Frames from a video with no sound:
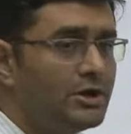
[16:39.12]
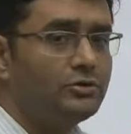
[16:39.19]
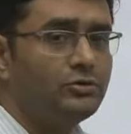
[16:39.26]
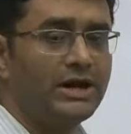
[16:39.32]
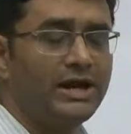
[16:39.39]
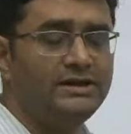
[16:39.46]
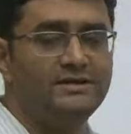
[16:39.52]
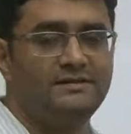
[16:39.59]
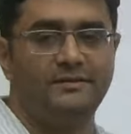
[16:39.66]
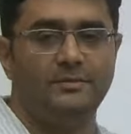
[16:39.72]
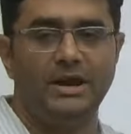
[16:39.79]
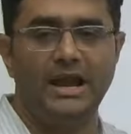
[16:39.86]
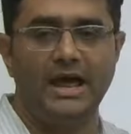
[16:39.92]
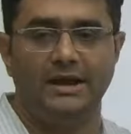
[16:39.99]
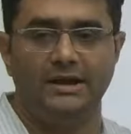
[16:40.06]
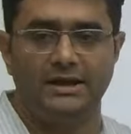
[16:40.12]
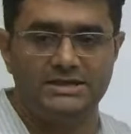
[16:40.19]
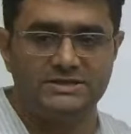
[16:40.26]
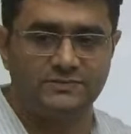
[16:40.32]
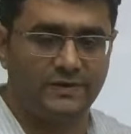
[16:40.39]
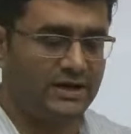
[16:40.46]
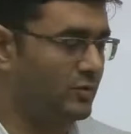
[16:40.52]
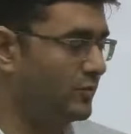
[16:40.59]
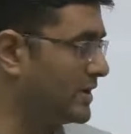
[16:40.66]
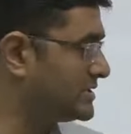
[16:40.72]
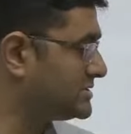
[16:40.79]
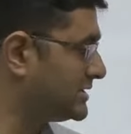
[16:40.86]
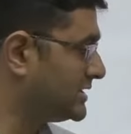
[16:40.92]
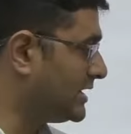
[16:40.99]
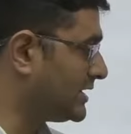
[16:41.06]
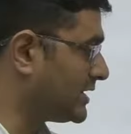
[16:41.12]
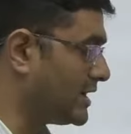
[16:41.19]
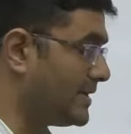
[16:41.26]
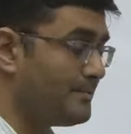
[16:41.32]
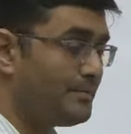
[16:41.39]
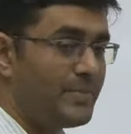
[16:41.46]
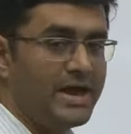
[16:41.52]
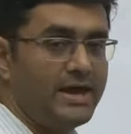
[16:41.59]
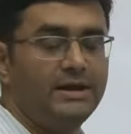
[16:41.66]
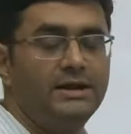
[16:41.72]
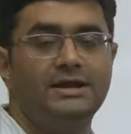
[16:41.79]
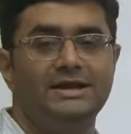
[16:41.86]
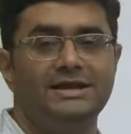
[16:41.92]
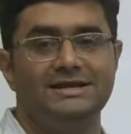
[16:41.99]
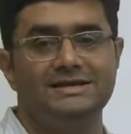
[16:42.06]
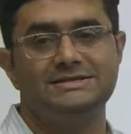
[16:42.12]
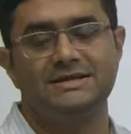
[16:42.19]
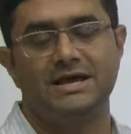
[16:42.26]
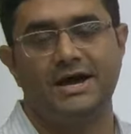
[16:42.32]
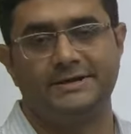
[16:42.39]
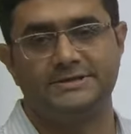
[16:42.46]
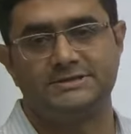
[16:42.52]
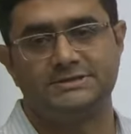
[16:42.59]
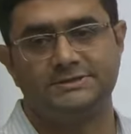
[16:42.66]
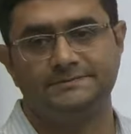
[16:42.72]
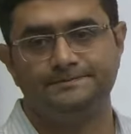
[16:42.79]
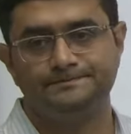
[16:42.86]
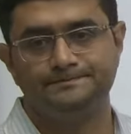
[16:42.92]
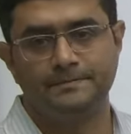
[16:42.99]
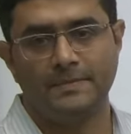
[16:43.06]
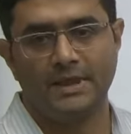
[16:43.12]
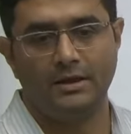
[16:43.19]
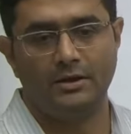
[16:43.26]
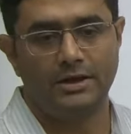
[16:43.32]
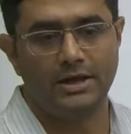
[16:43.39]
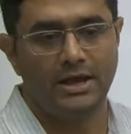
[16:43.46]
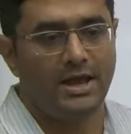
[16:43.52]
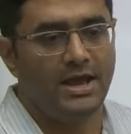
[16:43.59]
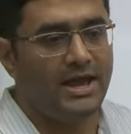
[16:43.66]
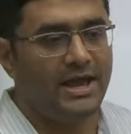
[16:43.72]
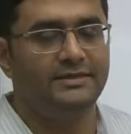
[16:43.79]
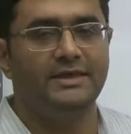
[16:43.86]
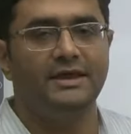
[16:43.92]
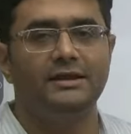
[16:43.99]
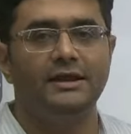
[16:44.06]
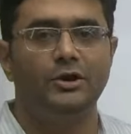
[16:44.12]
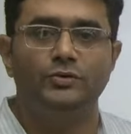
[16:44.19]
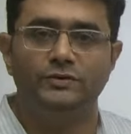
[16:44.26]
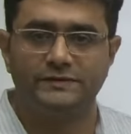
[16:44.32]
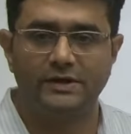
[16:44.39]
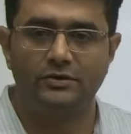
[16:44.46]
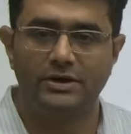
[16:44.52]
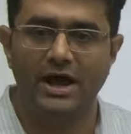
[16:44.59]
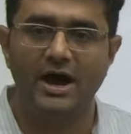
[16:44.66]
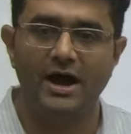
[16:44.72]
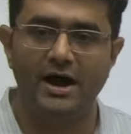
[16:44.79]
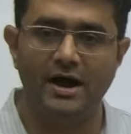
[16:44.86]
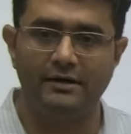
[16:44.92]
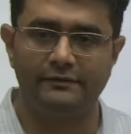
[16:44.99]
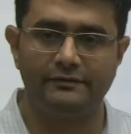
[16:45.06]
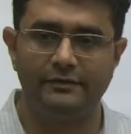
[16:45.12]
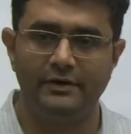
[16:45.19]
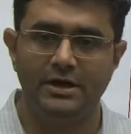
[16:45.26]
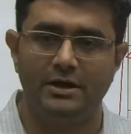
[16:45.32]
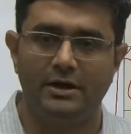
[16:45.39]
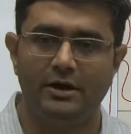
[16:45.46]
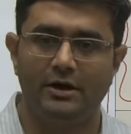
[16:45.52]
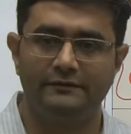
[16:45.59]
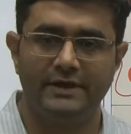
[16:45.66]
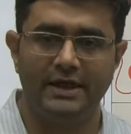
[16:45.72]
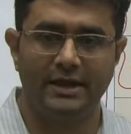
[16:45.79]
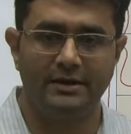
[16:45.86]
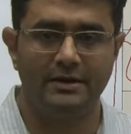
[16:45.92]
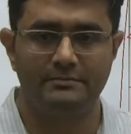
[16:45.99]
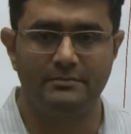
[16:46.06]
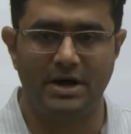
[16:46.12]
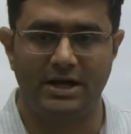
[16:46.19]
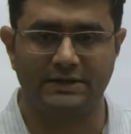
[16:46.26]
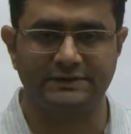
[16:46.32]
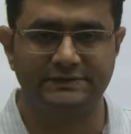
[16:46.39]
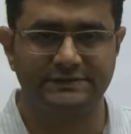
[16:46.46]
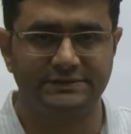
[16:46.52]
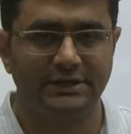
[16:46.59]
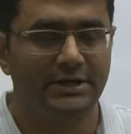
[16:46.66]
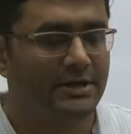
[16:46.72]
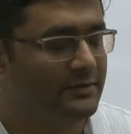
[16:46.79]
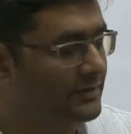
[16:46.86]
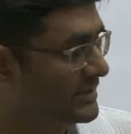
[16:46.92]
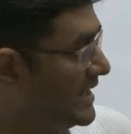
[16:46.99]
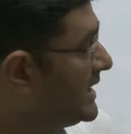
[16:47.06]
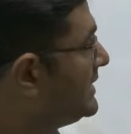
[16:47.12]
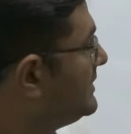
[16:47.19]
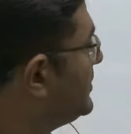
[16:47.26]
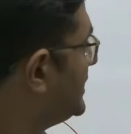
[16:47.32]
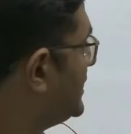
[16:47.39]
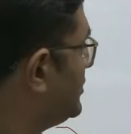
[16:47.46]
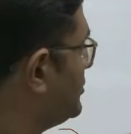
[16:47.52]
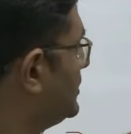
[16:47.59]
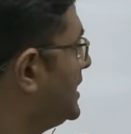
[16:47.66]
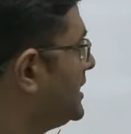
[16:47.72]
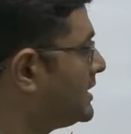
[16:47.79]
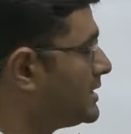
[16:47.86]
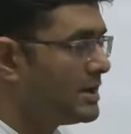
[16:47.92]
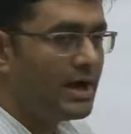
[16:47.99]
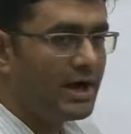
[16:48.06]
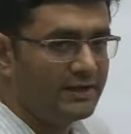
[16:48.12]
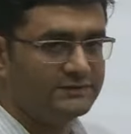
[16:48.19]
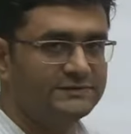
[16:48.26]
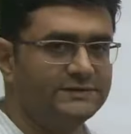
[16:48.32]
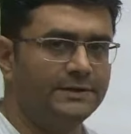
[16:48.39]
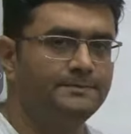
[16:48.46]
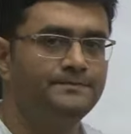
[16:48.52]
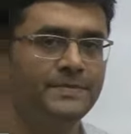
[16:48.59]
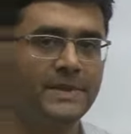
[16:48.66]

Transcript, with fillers: to write the similarities when a question compare is asked. Okay, and then they lose out half of their marks in that particular answer.